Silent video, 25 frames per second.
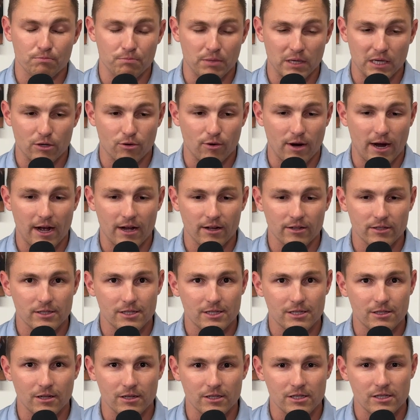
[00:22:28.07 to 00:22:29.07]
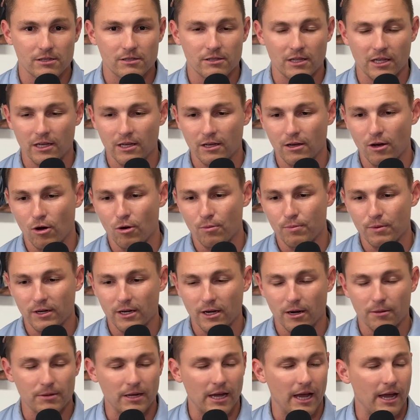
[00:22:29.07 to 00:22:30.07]
big crowds. The Open
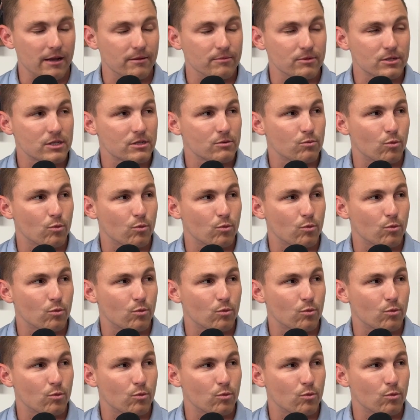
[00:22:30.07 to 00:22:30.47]
Cup games.